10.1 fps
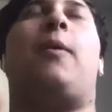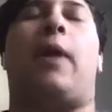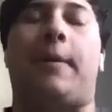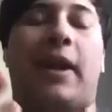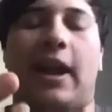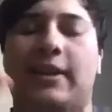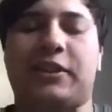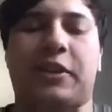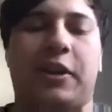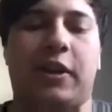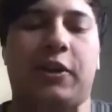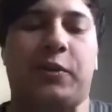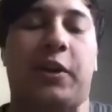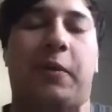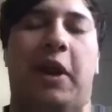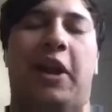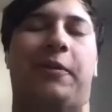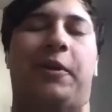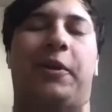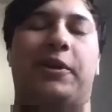going to ask Coach Wendy when I
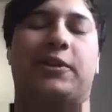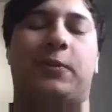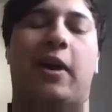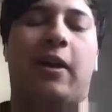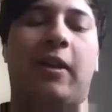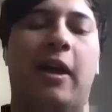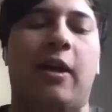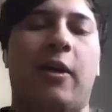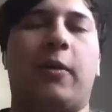interview her as well.